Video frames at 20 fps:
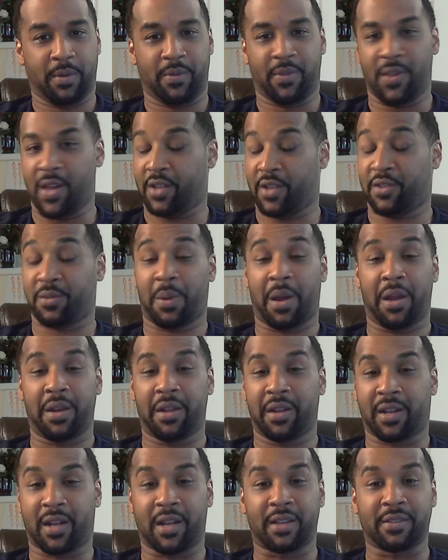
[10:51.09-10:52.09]
That's why
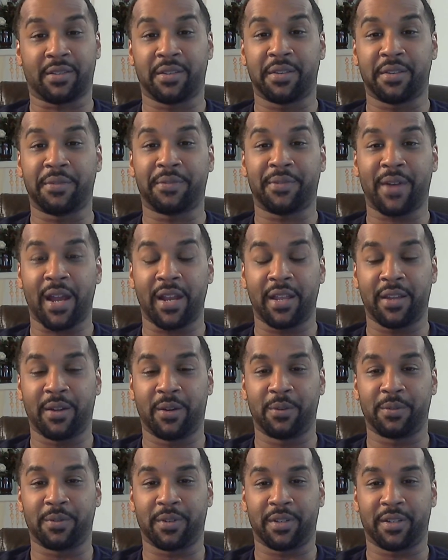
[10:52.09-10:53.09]
they're constantly fighting
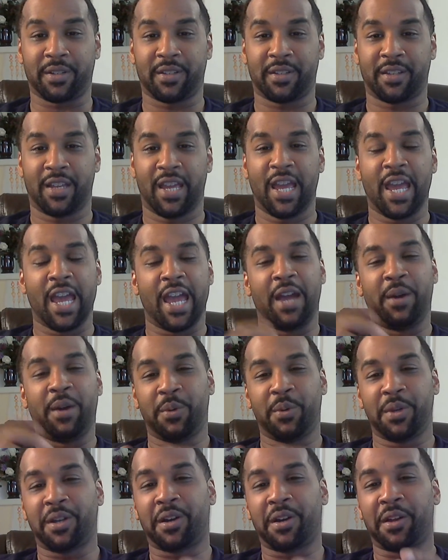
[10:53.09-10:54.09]
over it, and
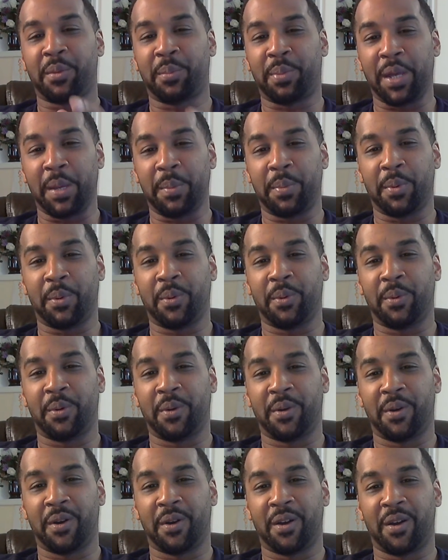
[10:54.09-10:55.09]
we are the people
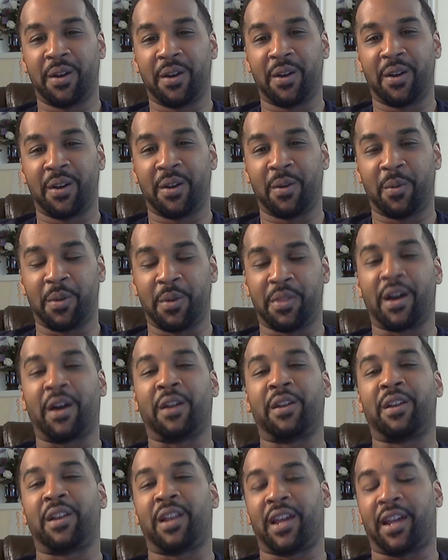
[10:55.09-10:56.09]

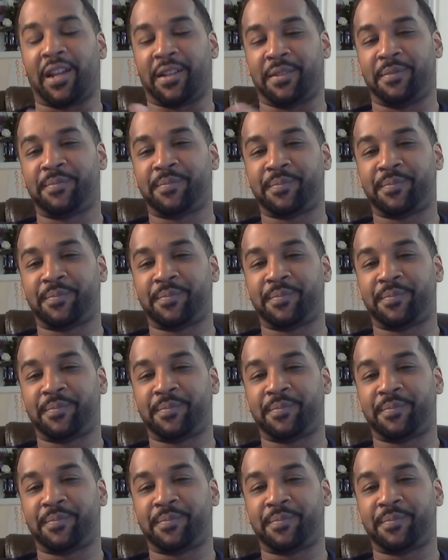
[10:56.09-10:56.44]
without a land,